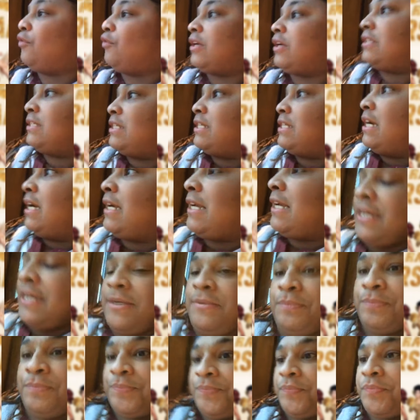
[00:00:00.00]
Kentucky
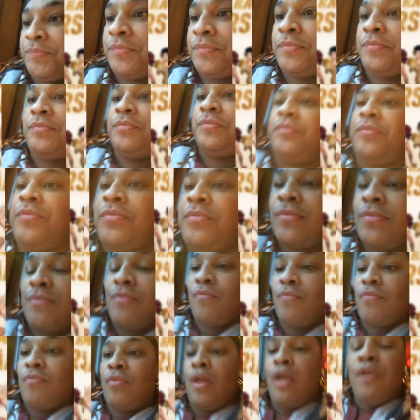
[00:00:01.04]

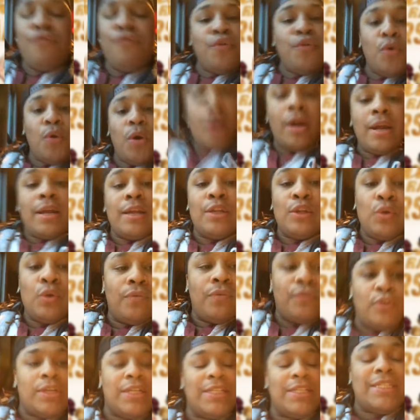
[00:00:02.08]
if you are in
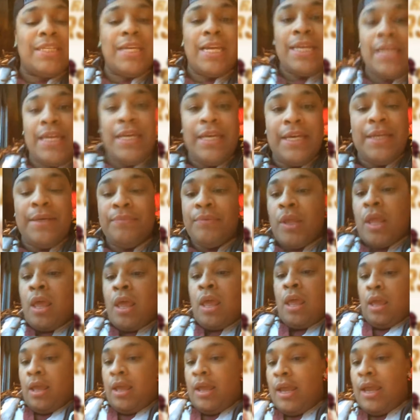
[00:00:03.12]
Louisville, Kentucky,
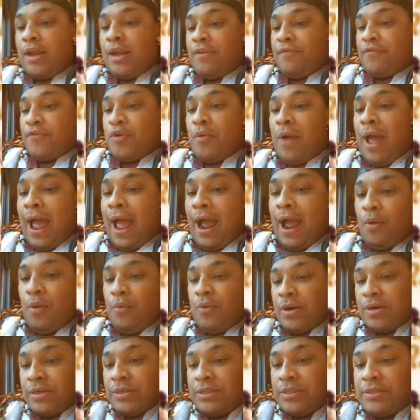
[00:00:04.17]
in a few
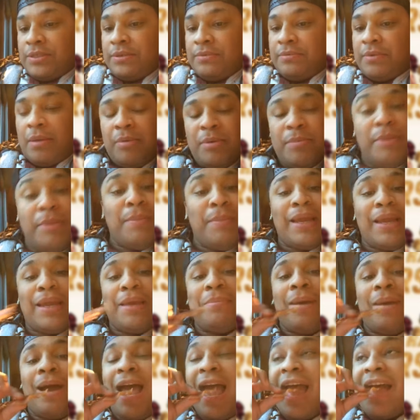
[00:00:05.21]
hours, I will be making
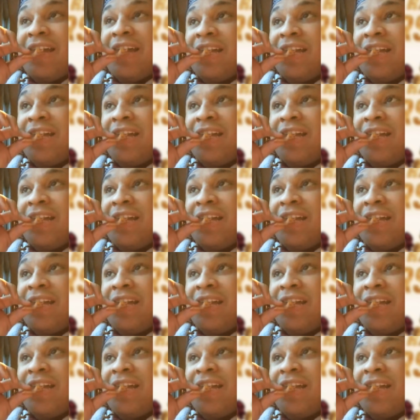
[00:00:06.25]
my